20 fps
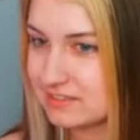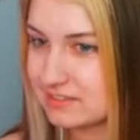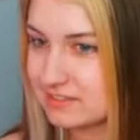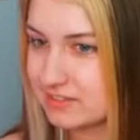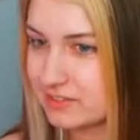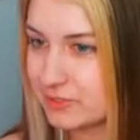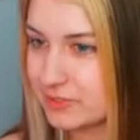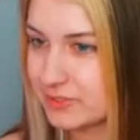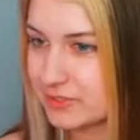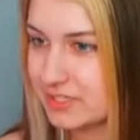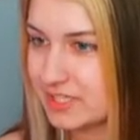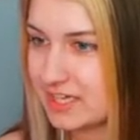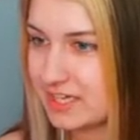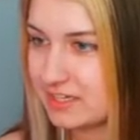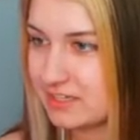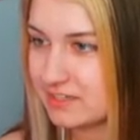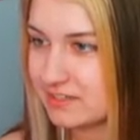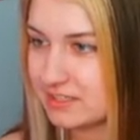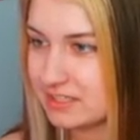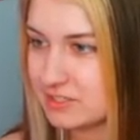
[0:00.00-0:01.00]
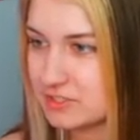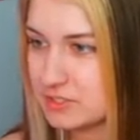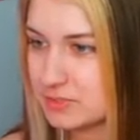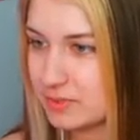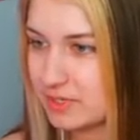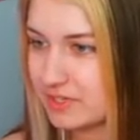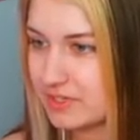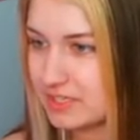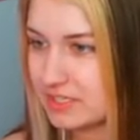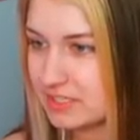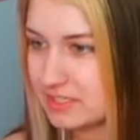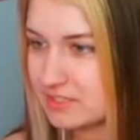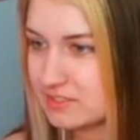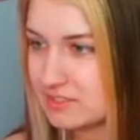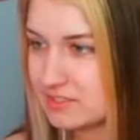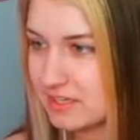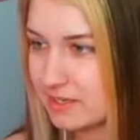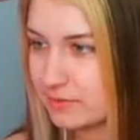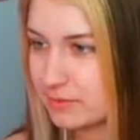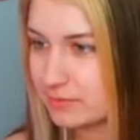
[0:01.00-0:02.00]
Literally anything Square
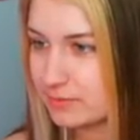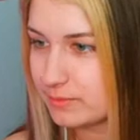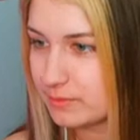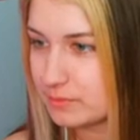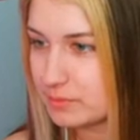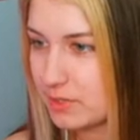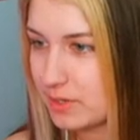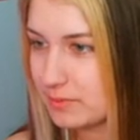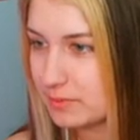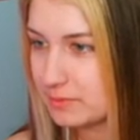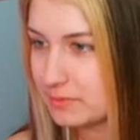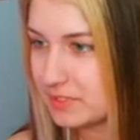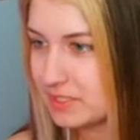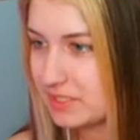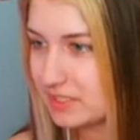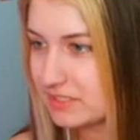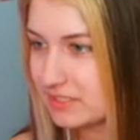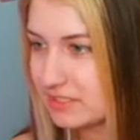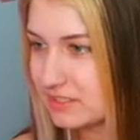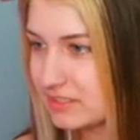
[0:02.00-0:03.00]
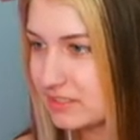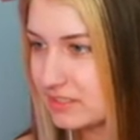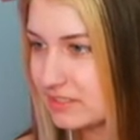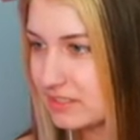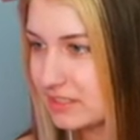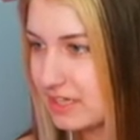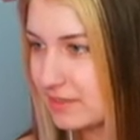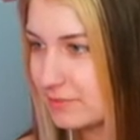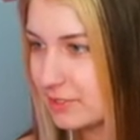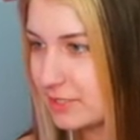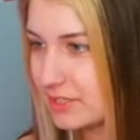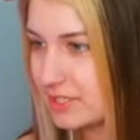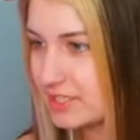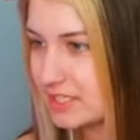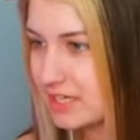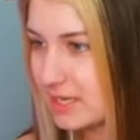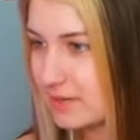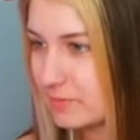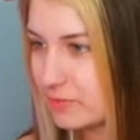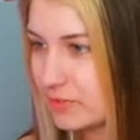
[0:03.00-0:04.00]
Enix I will, will probably have a great
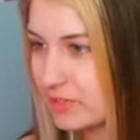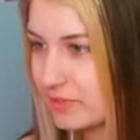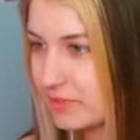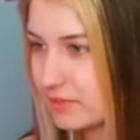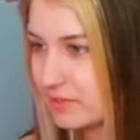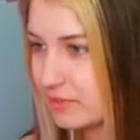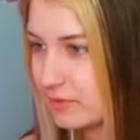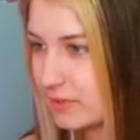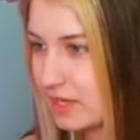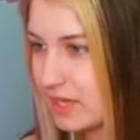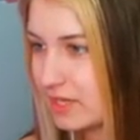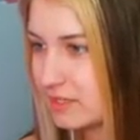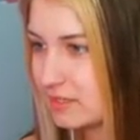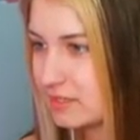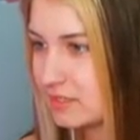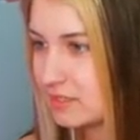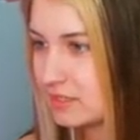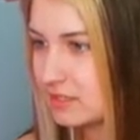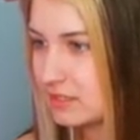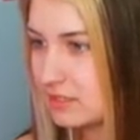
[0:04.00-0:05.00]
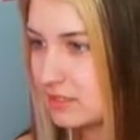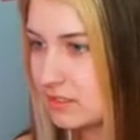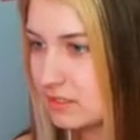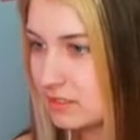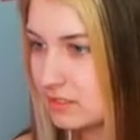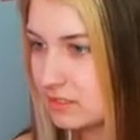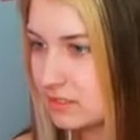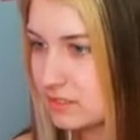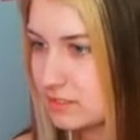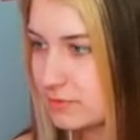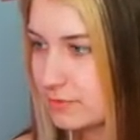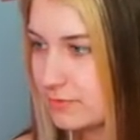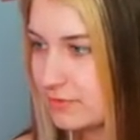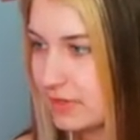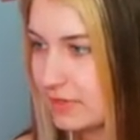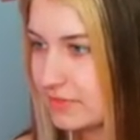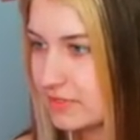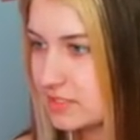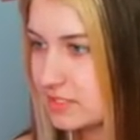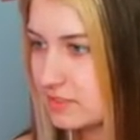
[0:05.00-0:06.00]
time with. Okay. We
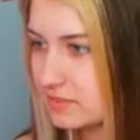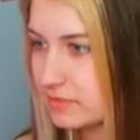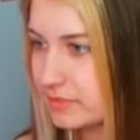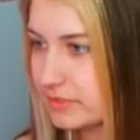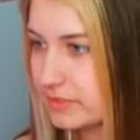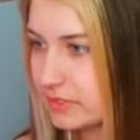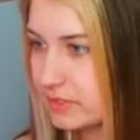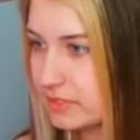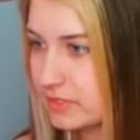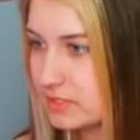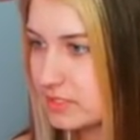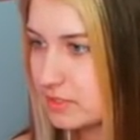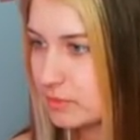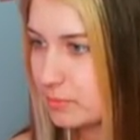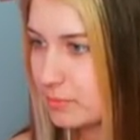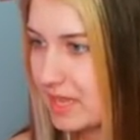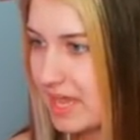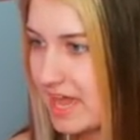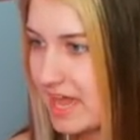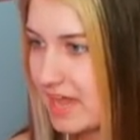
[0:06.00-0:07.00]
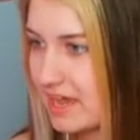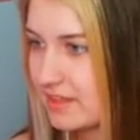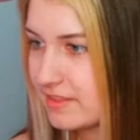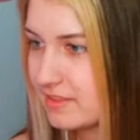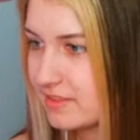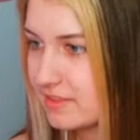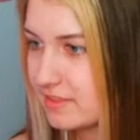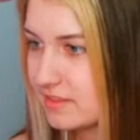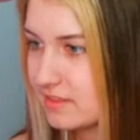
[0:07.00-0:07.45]
found this little, this little path.